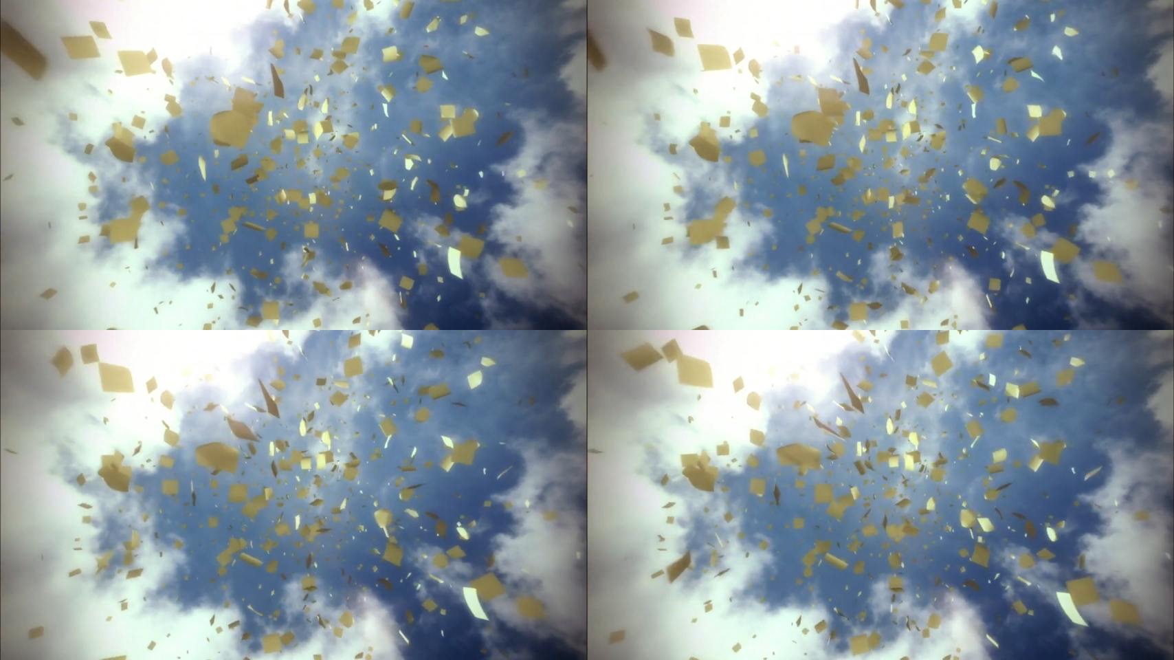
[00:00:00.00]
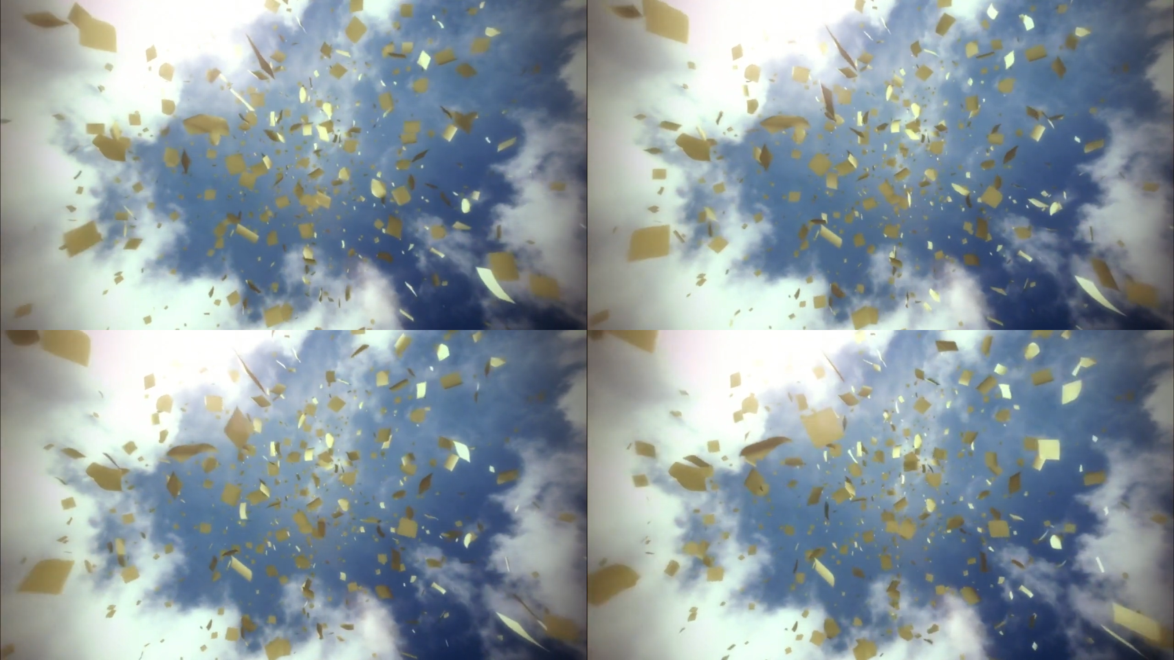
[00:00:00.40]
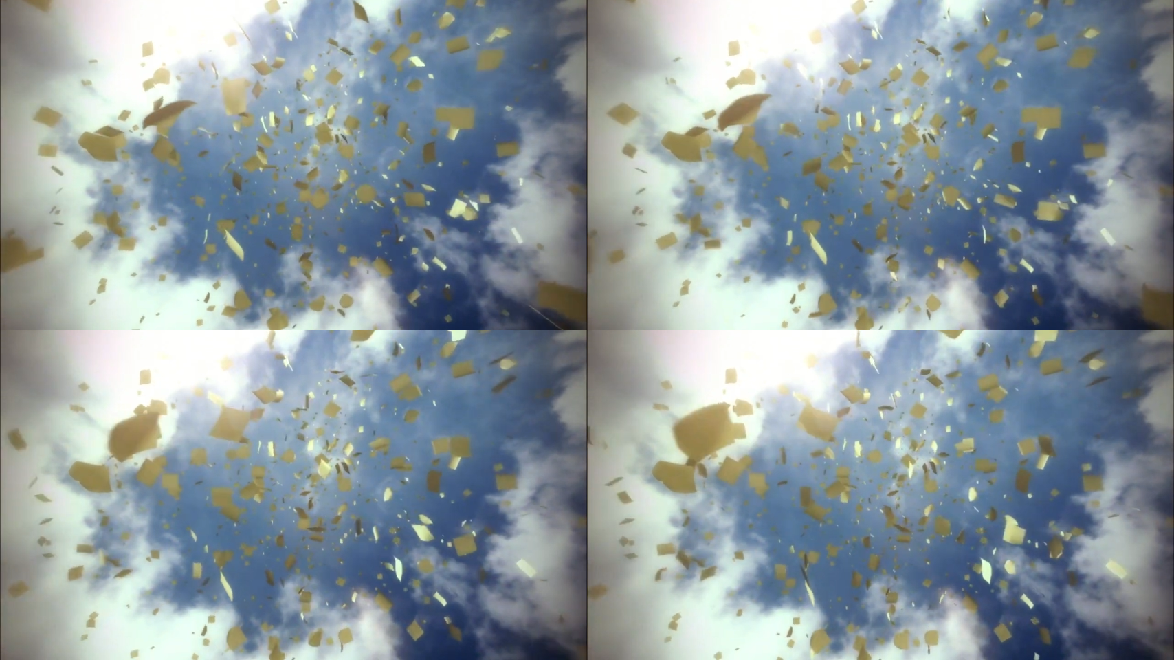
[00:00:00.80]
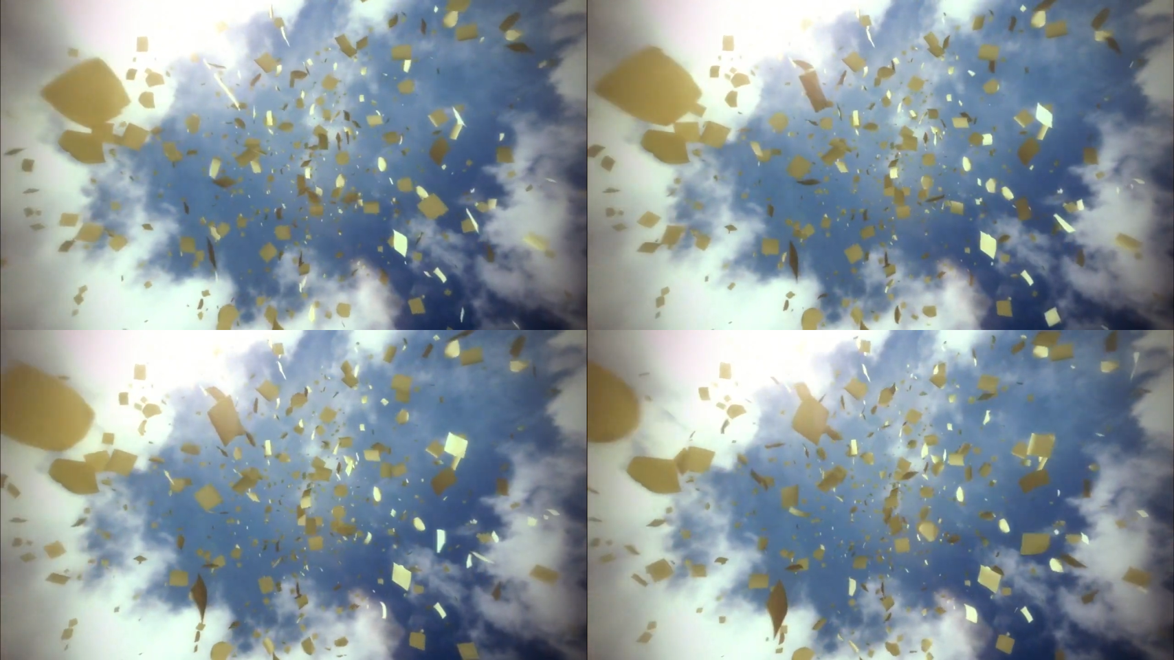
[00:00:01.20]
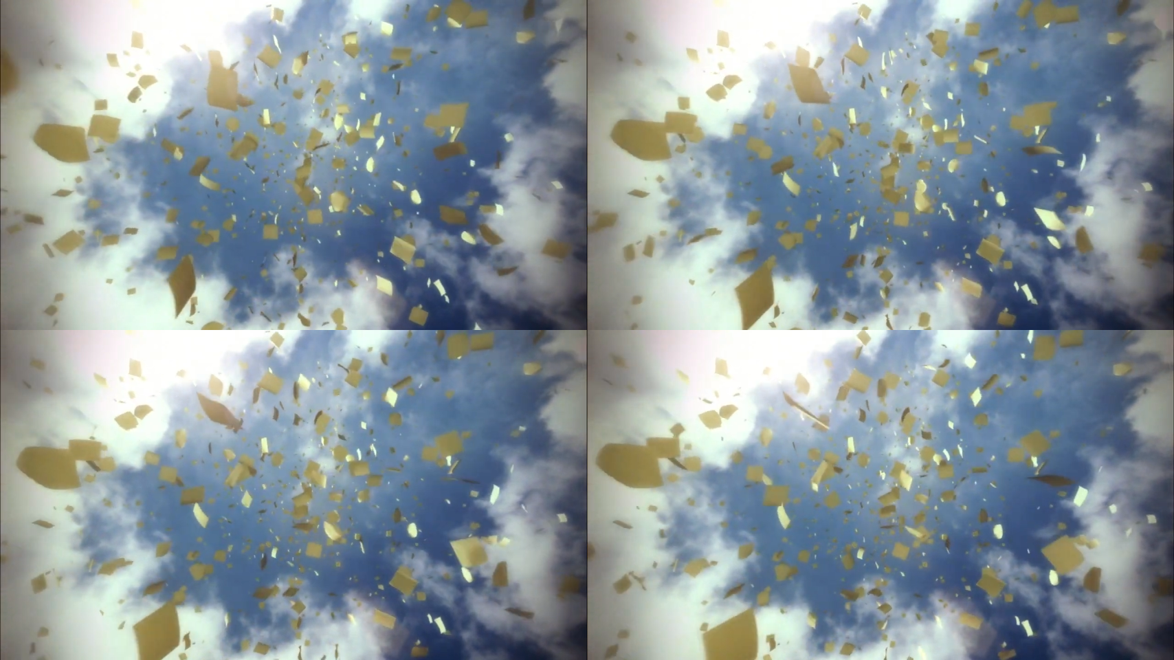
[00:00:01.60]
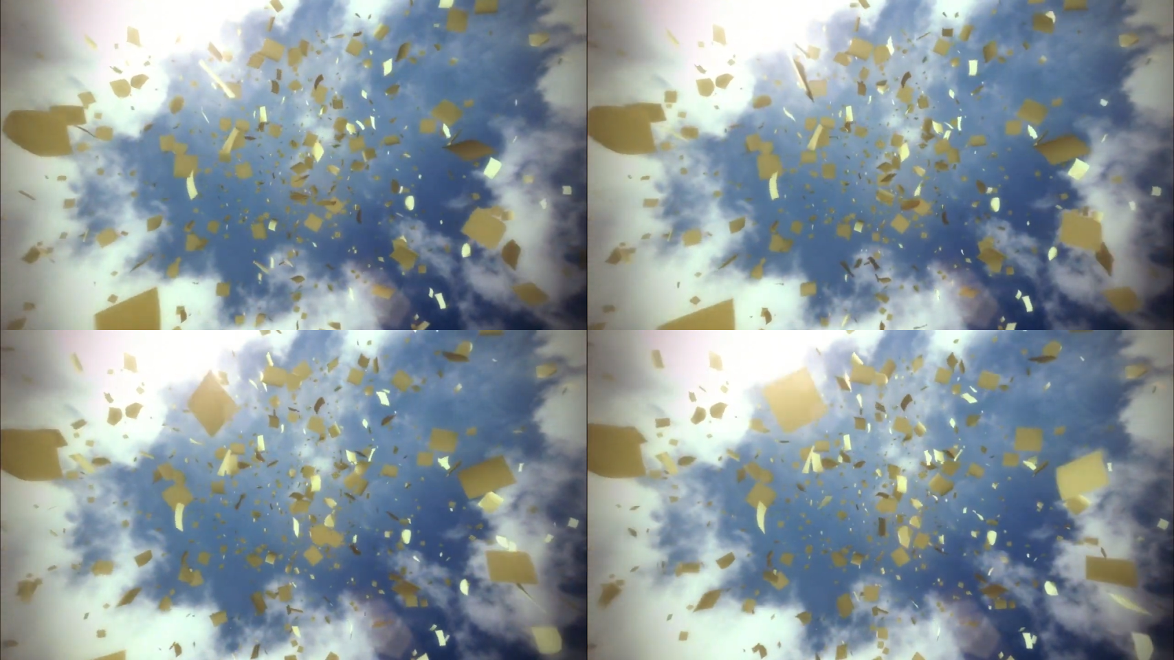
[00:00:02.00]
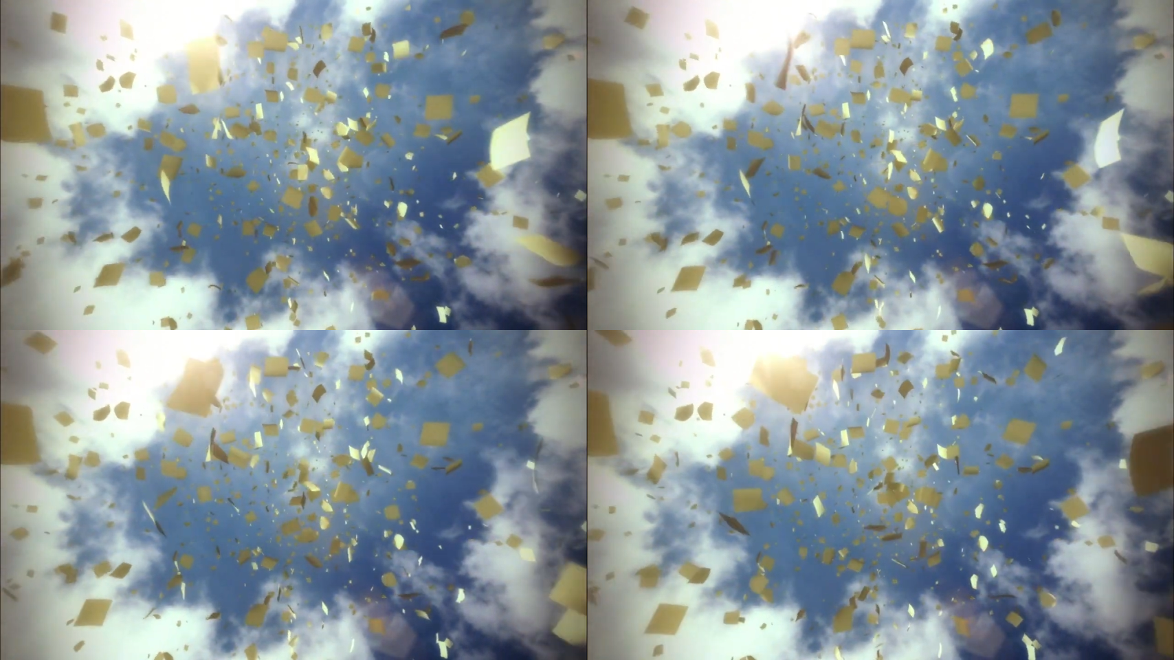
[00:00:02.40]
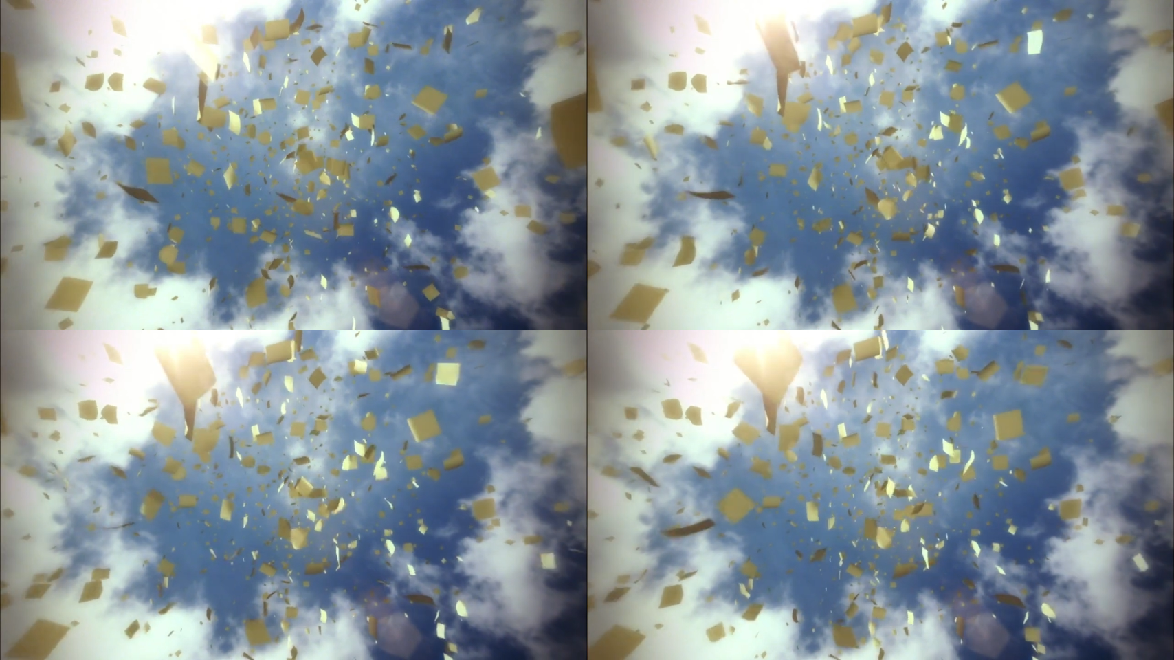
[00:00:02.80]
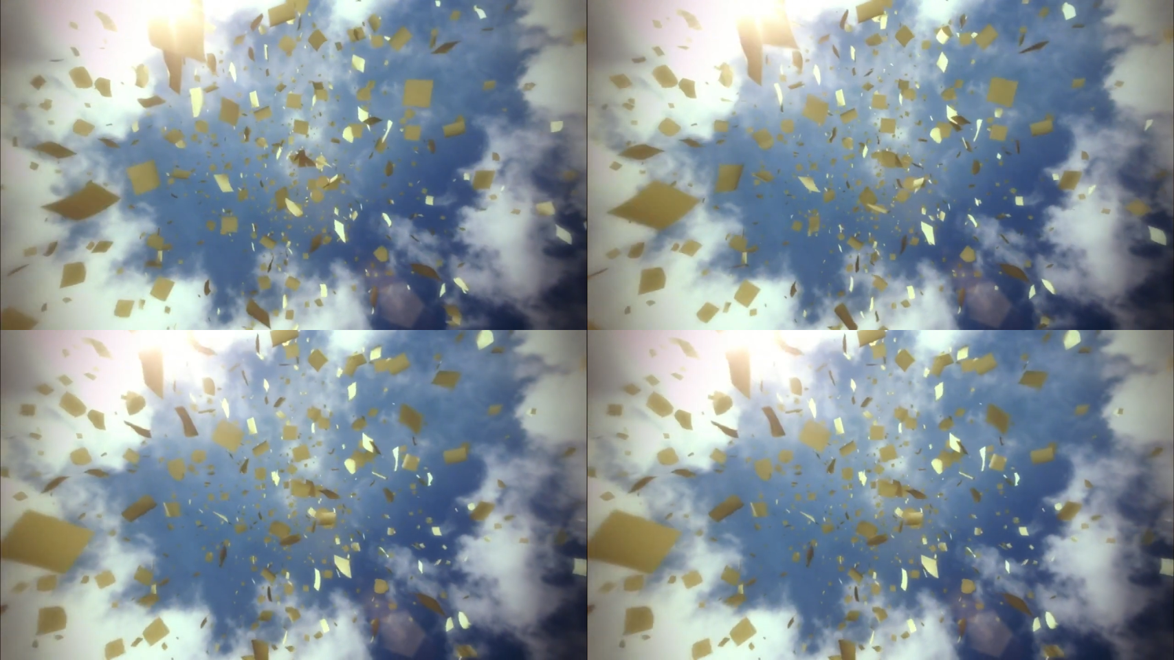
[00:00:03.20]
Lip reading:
No face is visible, so there are no lips to read.